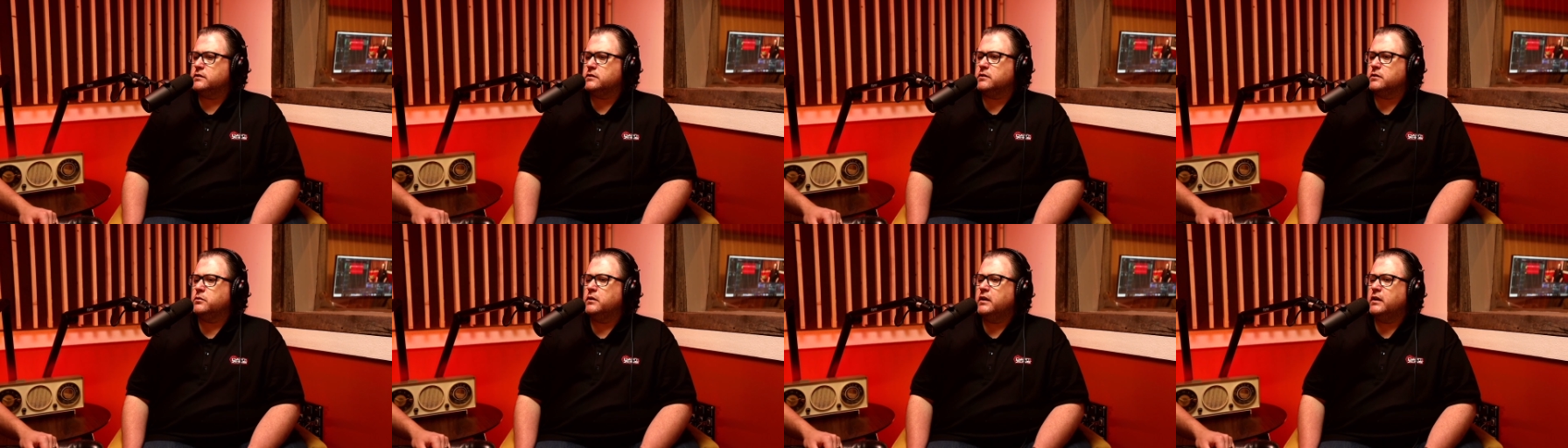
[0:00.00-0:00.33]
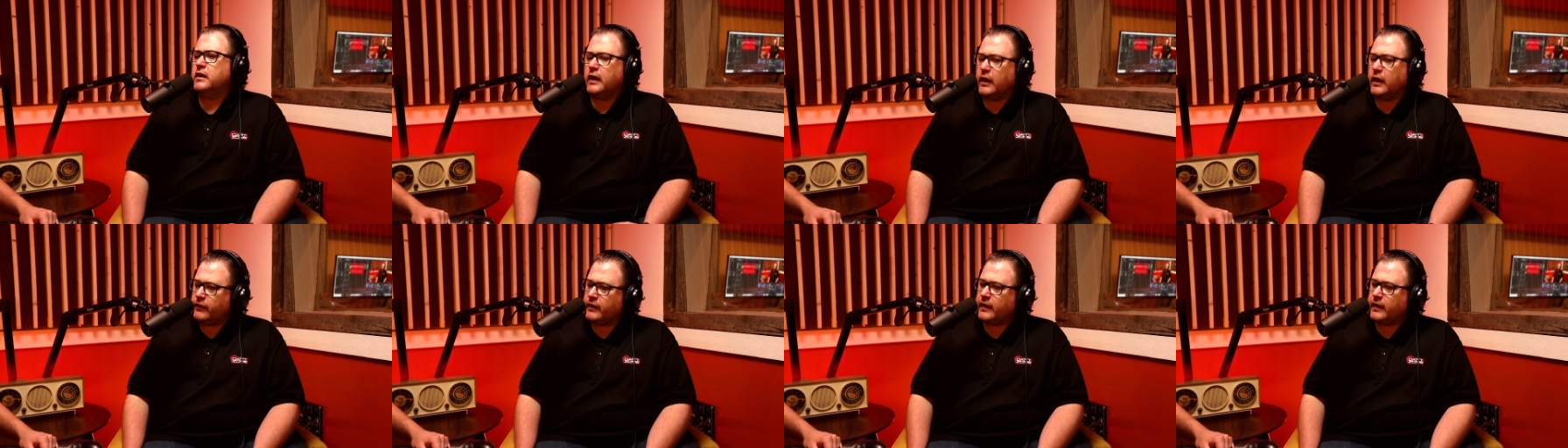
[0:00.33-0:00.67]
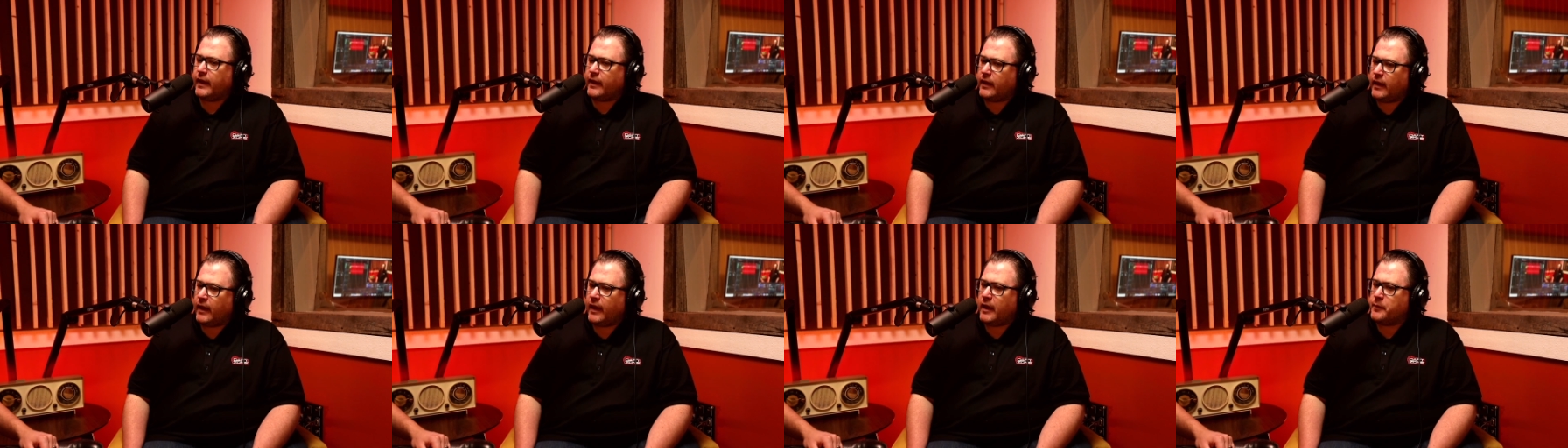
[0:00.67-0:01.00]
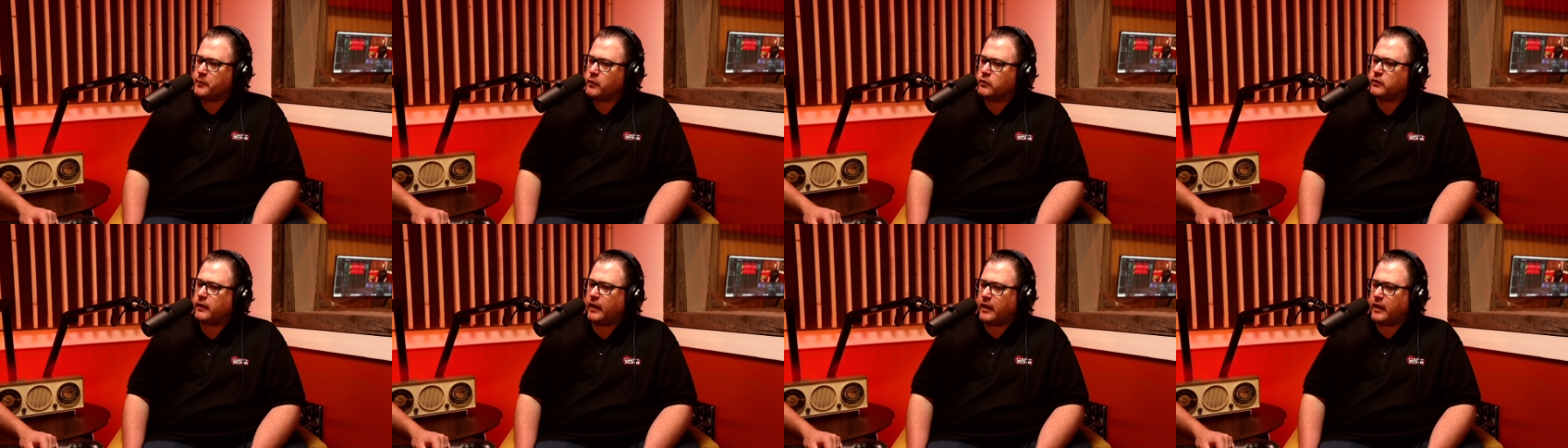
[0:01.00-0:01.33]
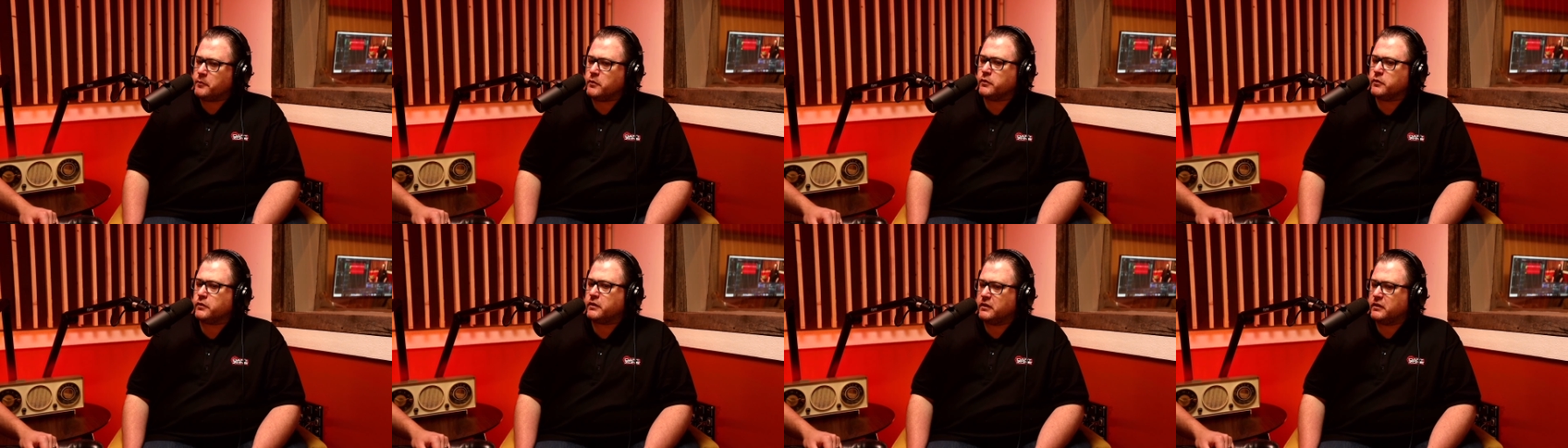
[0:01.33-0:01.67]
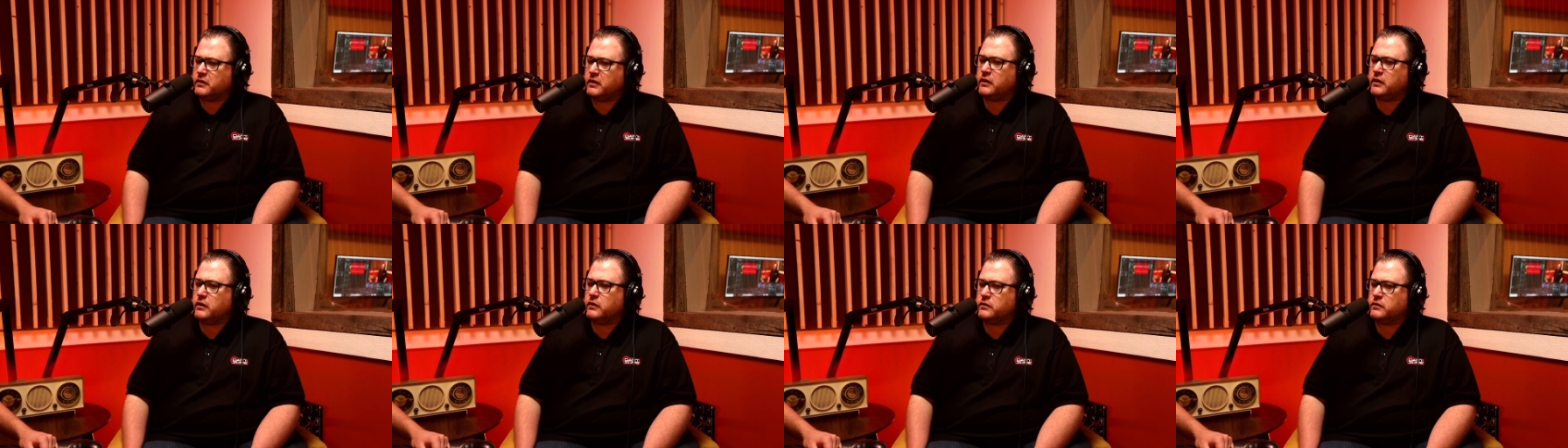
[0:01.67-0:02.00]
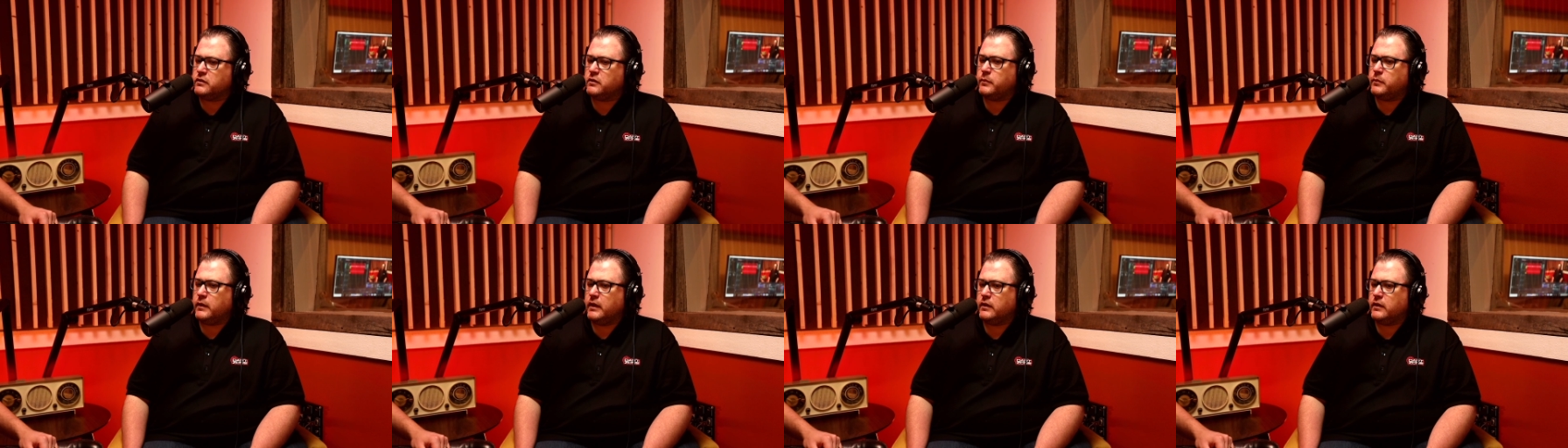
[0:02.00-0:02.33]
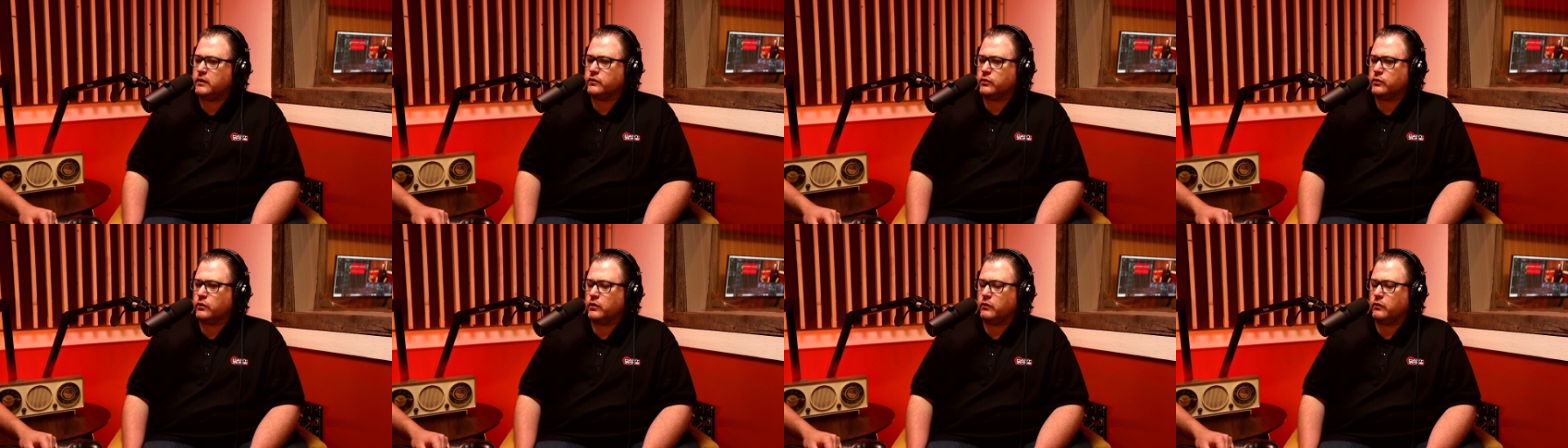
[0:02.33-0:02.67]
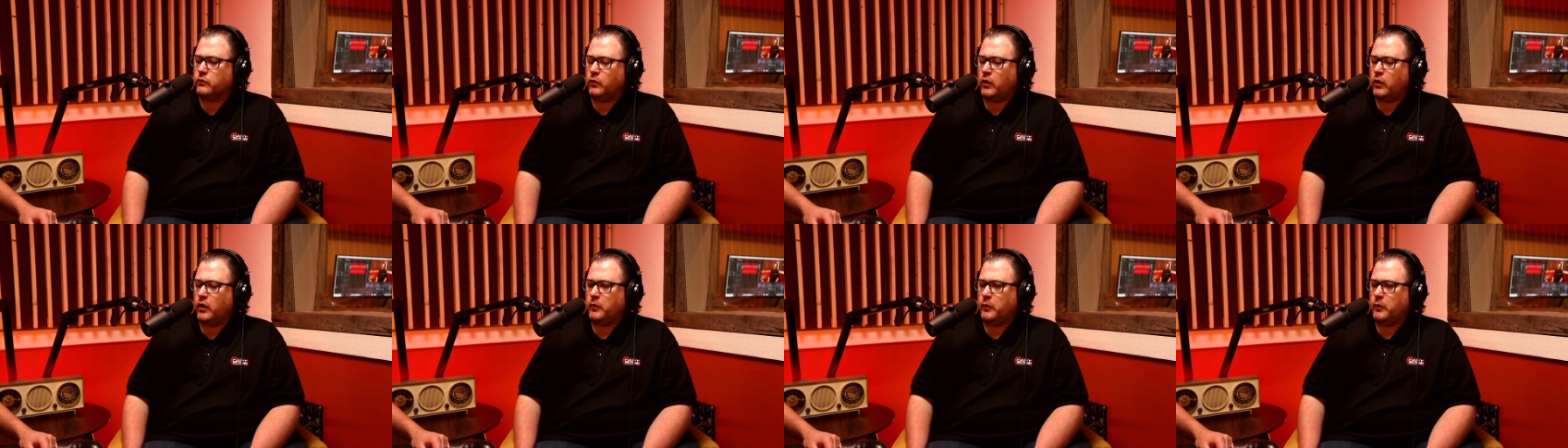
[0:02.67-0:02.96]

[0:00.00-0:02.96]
So I think ammo continues to be the sort of